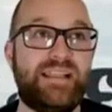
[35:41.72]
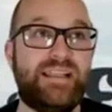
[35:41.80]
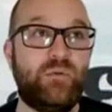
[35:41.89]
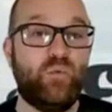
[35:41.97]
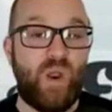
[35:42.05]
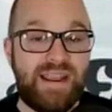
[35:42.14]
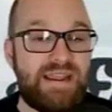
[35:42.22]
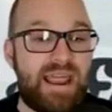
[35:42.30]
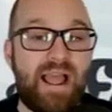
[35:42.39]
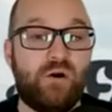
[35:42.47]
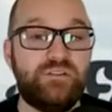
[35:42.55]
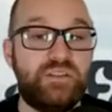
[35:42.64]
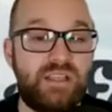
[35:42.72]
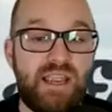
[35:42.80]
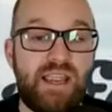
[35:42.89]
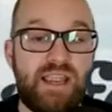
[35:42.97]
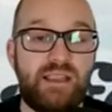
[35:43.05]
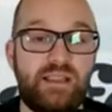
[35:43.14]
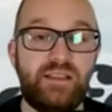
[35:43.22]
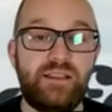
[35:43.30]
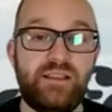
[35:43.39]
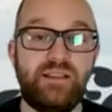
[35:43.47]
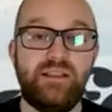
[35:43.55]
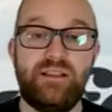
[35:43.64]
right now, today,
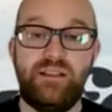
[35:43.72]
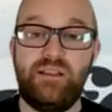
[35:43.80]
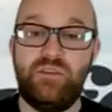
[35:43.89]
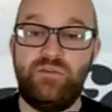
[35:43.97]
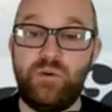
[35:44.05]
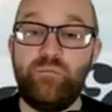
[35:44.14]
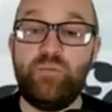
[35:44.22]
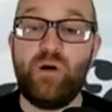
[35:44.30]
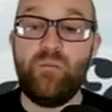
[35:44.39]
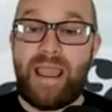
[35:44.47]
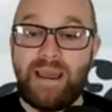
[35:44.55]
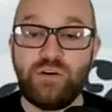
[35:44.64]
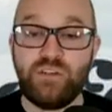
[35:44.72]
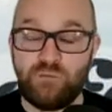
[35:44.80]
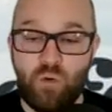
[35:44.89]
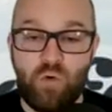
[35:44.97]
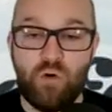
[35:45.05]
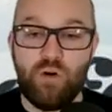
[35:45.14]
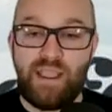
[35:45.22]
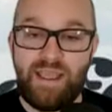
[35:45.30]
football matters more